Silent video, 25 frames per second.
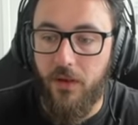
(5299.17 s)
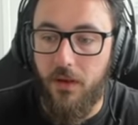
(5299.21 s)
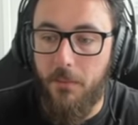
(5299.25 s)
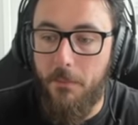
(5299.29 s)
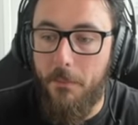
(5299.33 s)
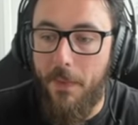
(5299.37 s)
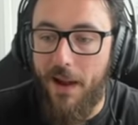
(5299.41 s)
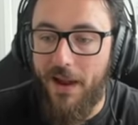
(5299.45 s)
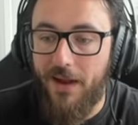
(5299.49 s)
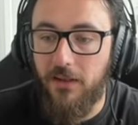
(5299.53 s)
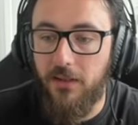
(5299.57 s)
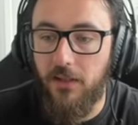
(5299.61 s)

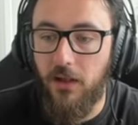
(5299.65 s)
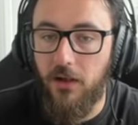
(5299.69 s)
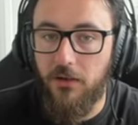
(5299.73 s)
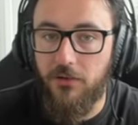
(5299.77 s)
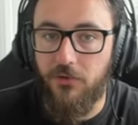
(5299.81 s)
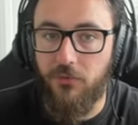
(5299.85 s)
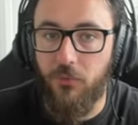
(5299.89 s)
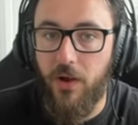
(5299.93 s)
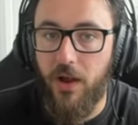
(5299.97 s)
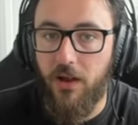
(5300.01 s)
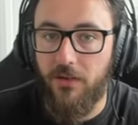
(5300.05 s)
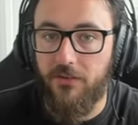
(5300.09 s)
make
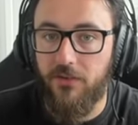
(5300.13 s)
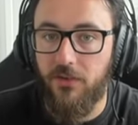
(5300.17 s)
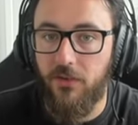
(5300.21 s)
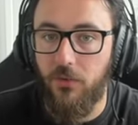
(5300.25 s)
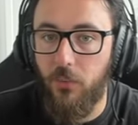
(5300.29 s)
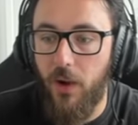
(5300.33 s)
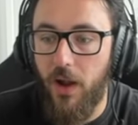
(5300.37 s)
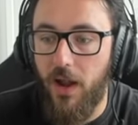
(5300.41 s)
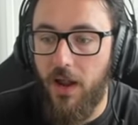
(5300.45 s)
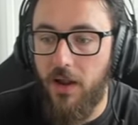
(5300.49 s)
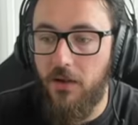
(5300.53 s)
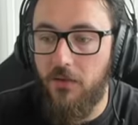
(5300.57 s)
Lux react to the
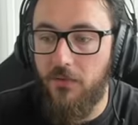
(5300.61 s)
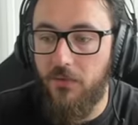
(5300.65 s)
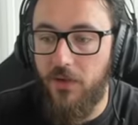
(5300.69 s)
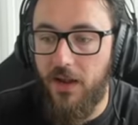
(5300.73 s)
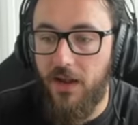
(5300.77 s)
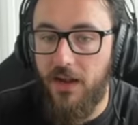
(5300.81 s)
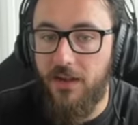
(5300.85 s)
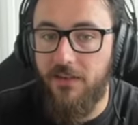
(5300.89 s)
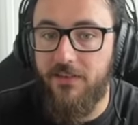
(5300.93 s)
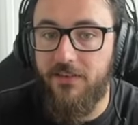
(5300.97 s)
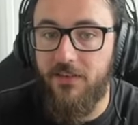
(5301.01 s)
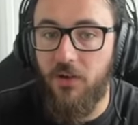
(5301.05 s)
wave,
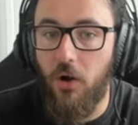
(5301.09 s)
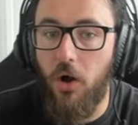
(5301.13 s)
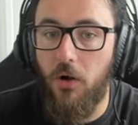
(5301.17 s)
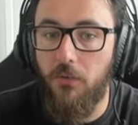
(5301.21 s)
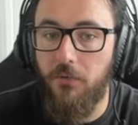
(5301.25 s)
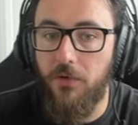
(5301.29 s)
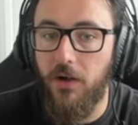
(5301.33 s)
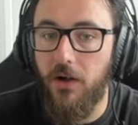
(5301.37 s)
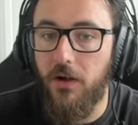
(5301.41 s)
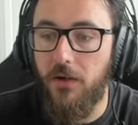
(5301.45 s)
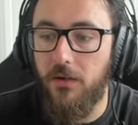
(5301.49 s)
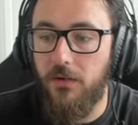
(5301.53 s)
insta
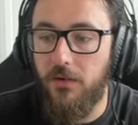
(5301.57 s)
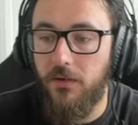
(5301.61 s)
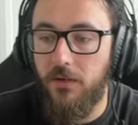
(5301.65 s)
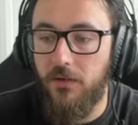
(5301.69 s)
hover.